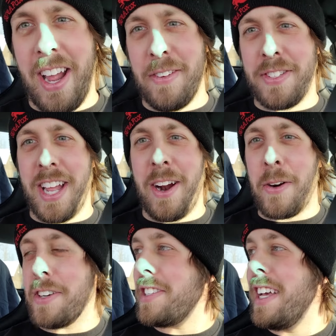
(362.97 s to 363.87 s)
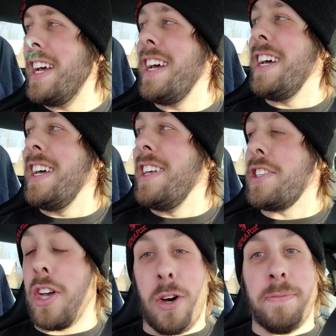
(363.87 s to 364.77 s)
I have 10 hours.
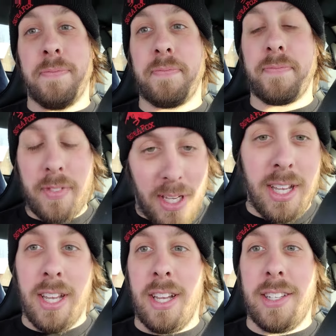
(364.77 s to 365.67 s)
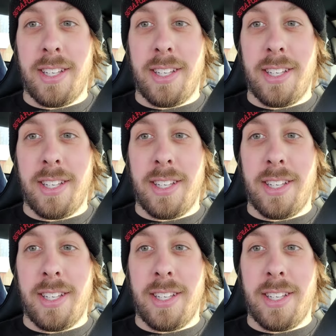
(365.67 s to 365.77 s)
So, it's